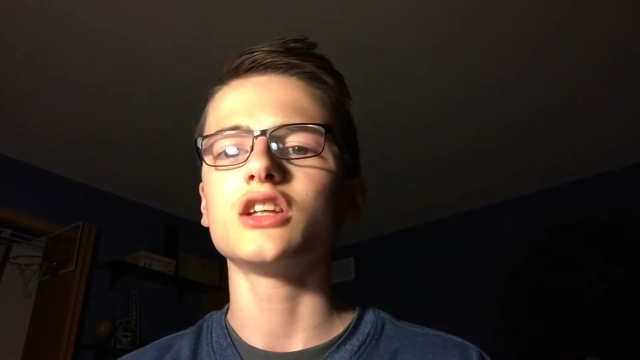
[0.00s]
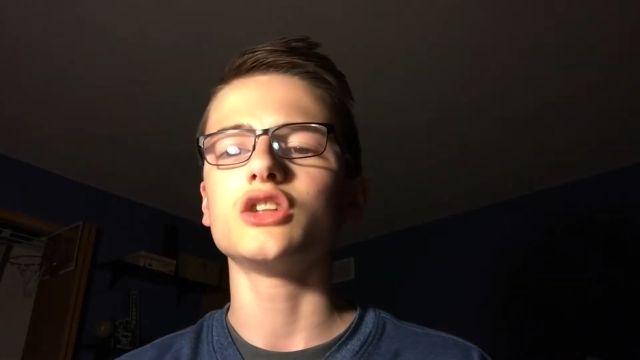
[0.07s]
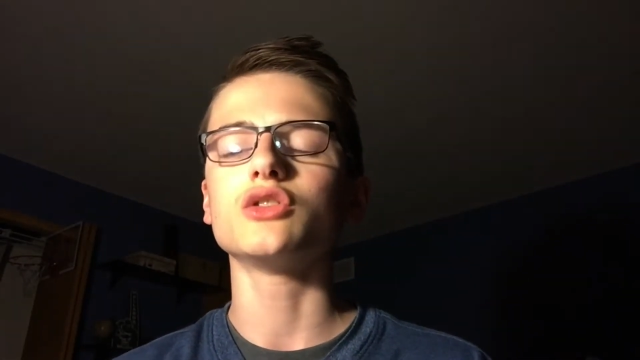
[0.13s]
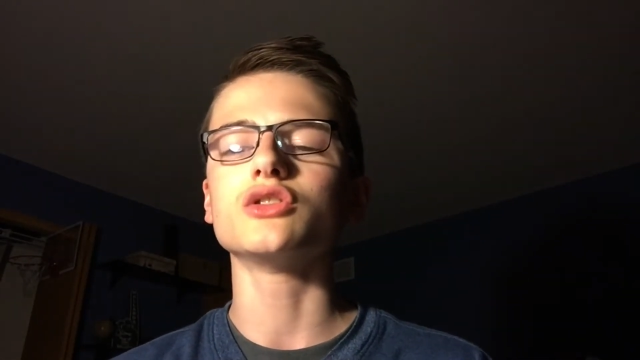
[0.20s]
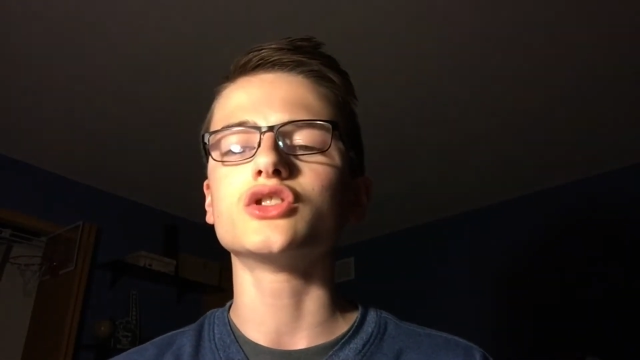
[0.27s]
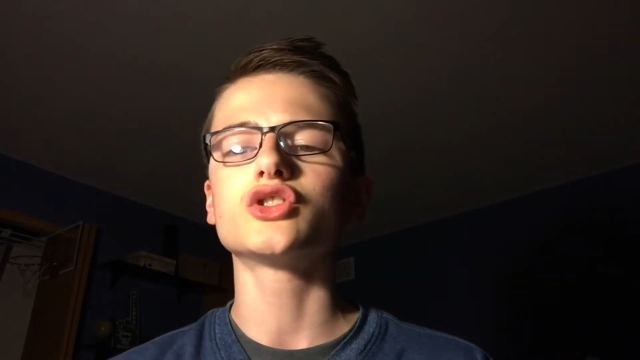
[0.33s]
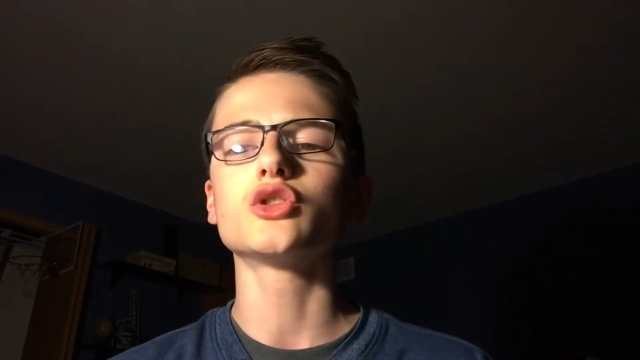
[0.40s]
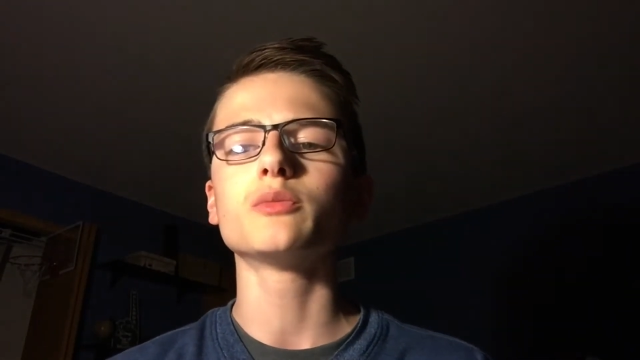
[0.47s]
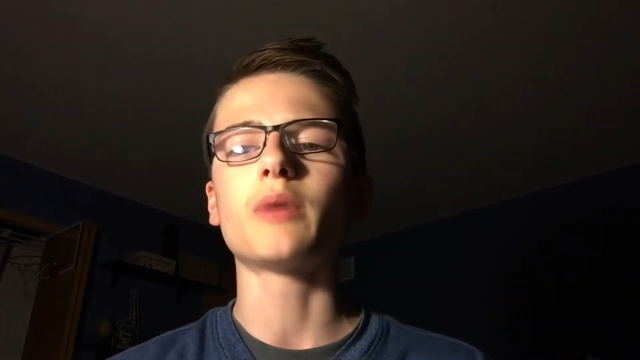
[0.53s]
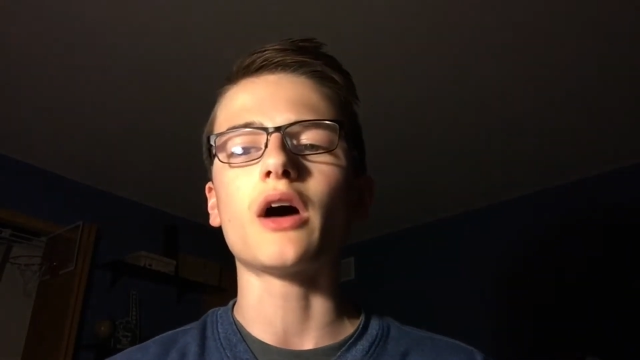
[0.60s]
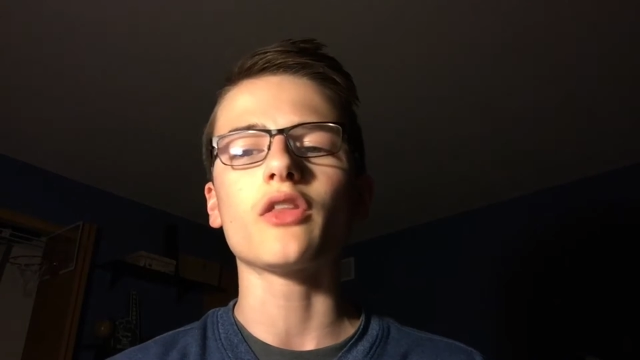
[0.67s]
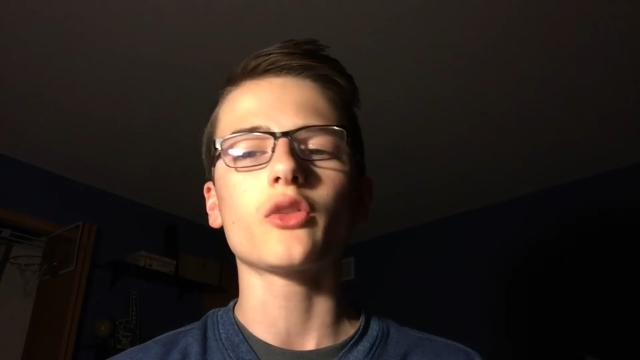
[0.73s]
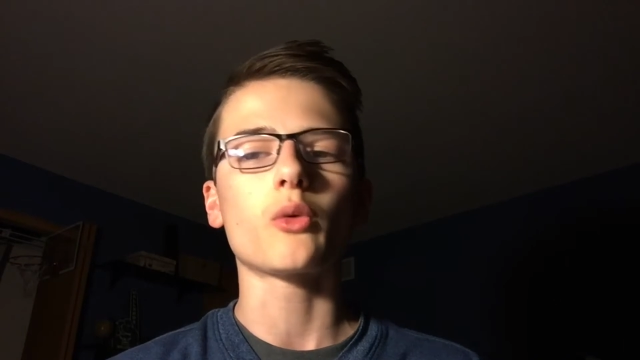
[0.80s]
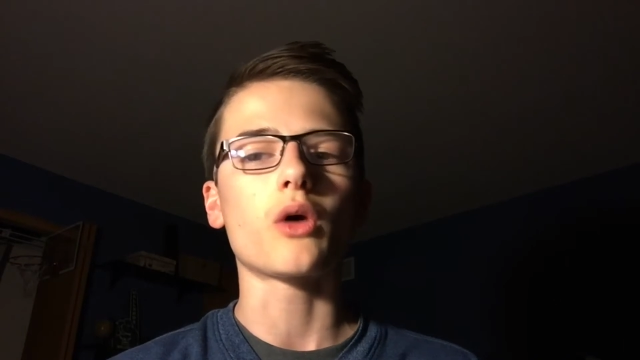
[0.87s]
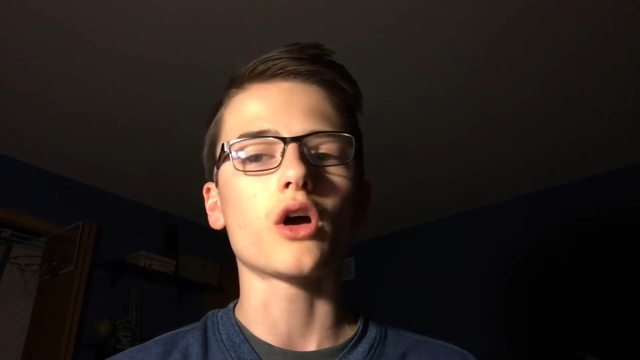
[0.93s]
you can scoop
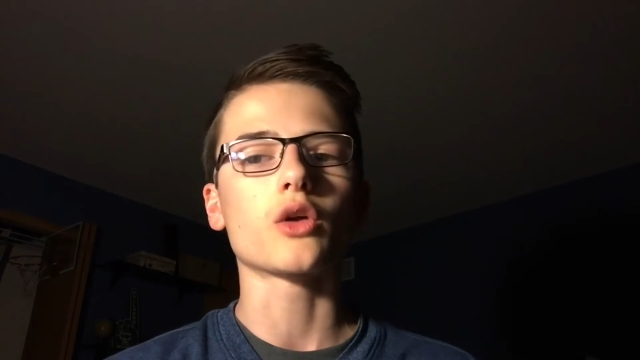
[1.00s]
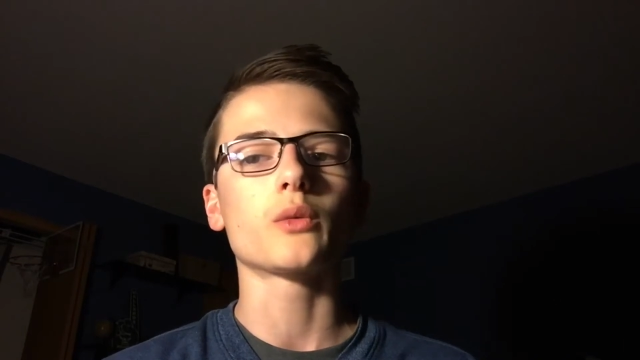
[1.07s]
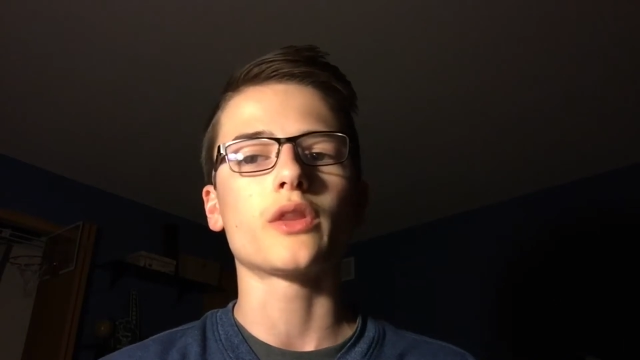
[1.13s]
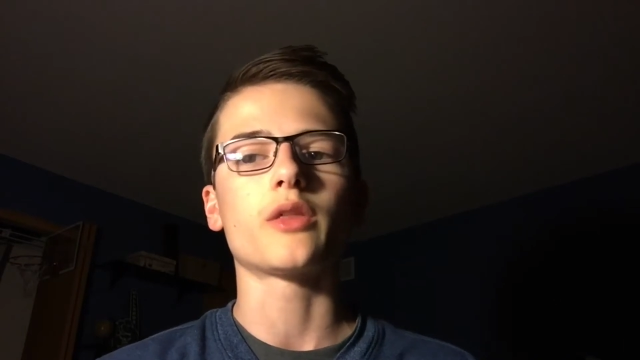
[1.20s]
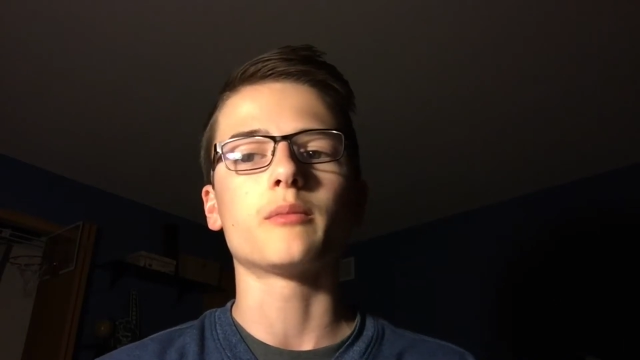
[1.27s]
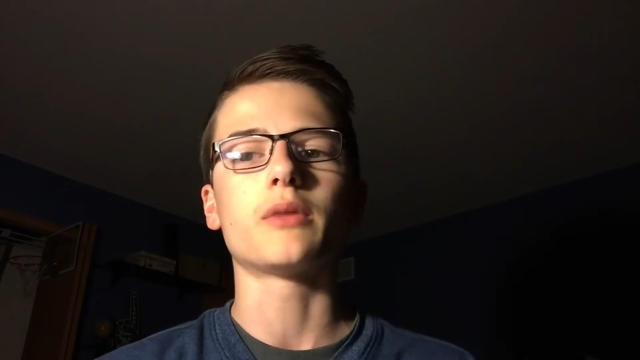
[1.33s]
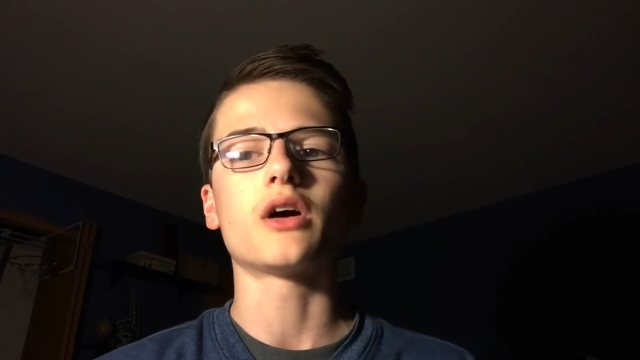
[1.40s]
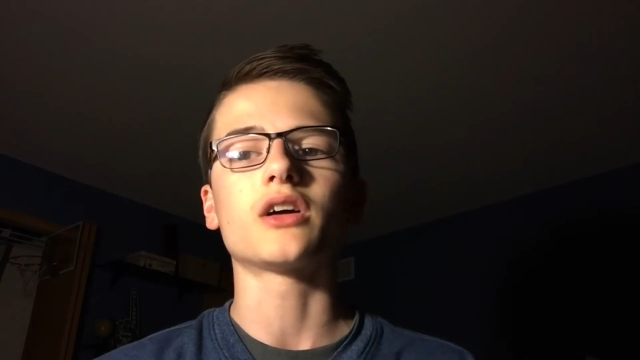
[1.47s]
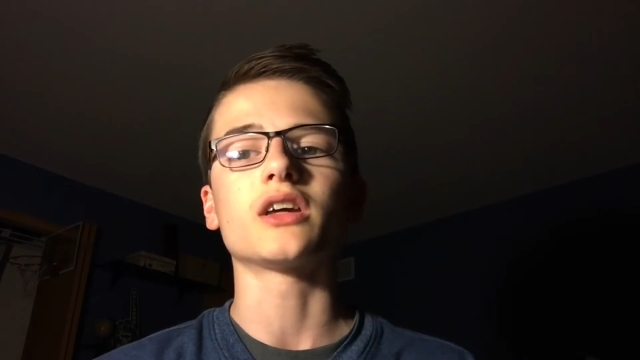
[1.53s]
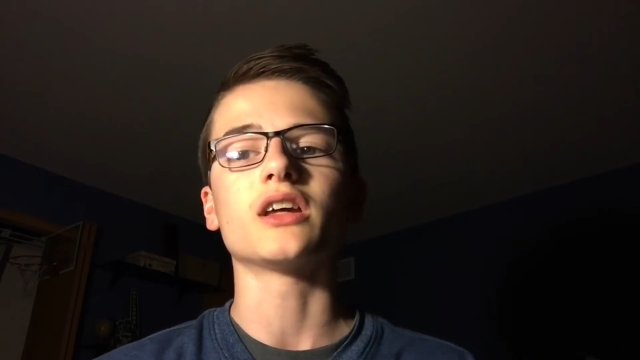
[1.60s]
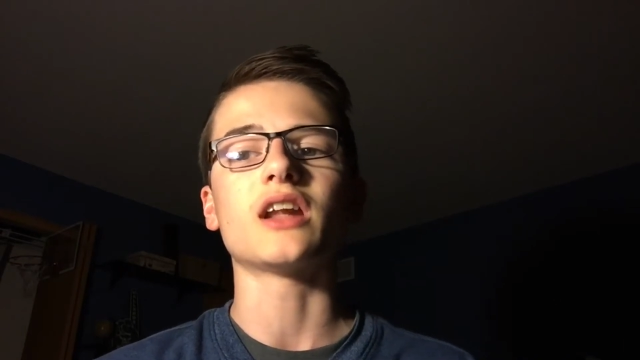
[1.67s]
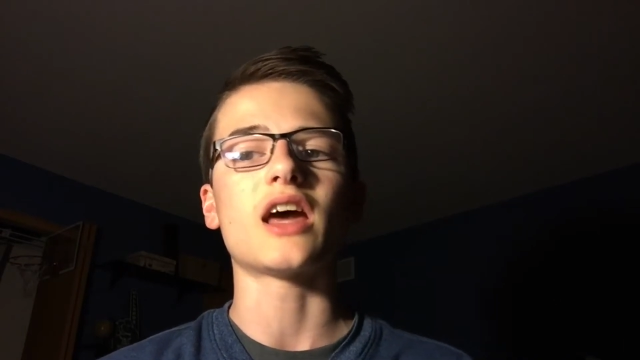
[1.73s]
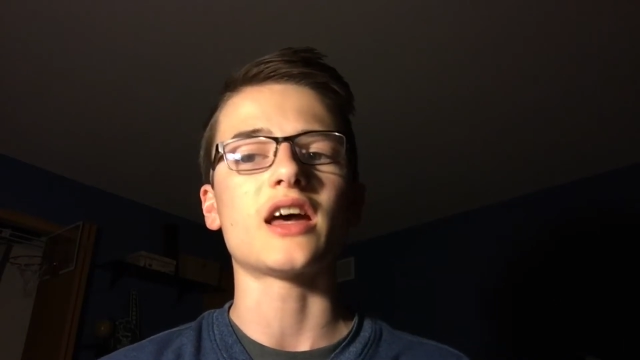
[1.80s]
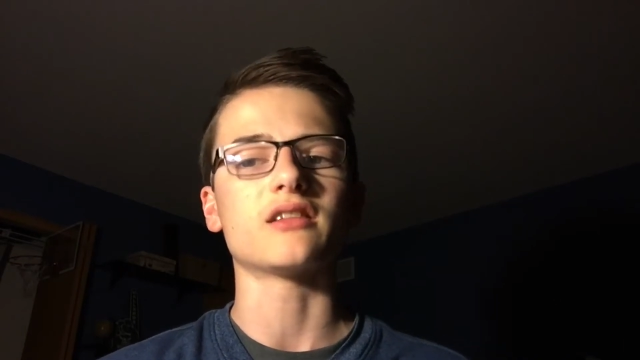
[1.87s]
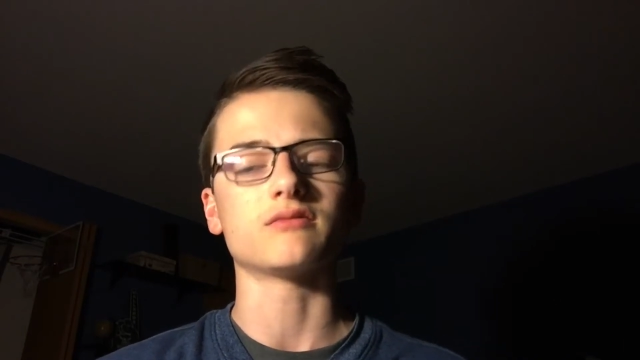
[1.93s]
out the water with a
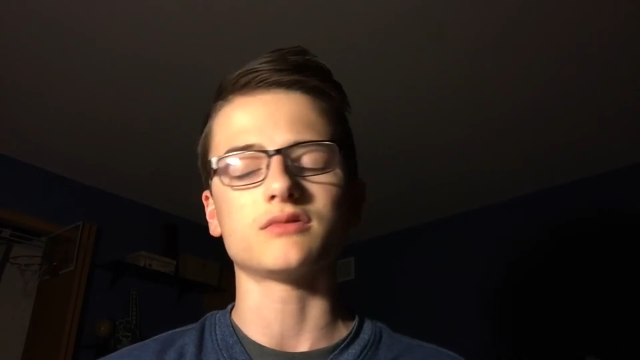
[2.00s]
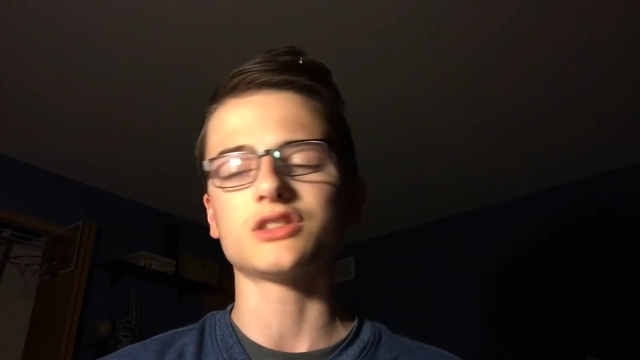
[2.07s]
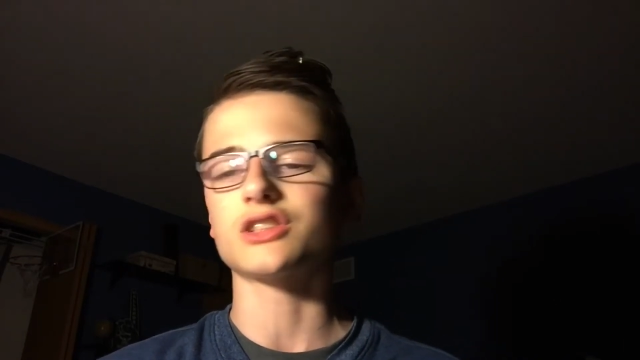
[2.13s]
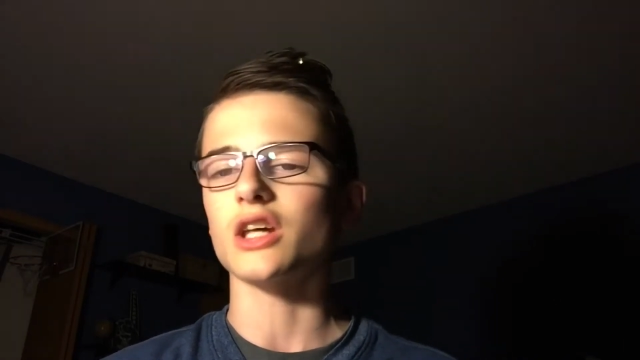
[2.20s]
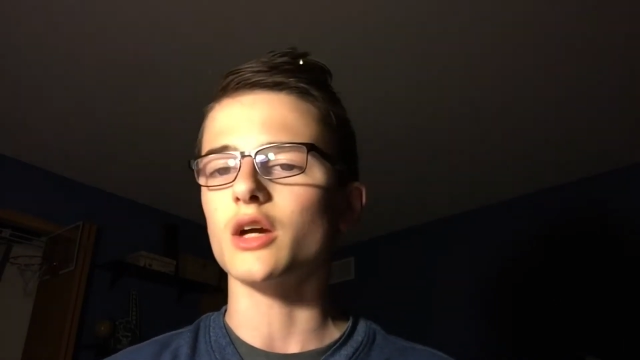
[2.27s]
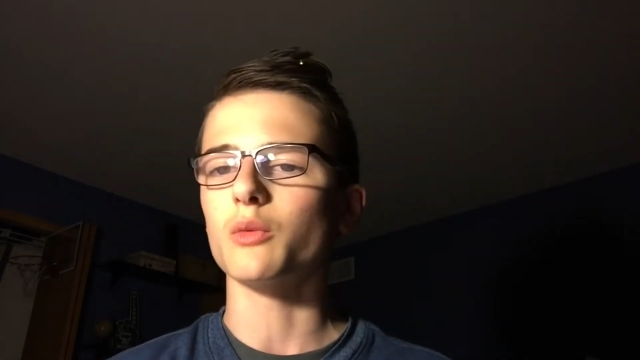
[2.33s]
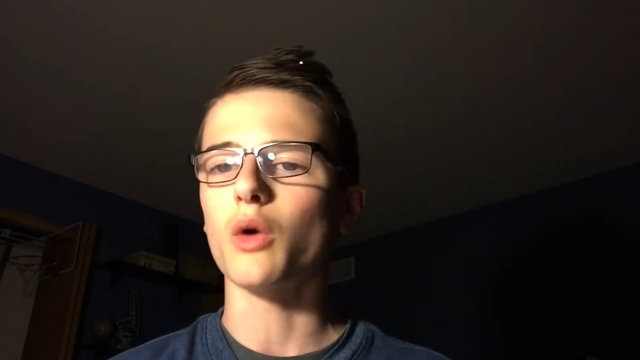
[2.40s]
bucket and, say,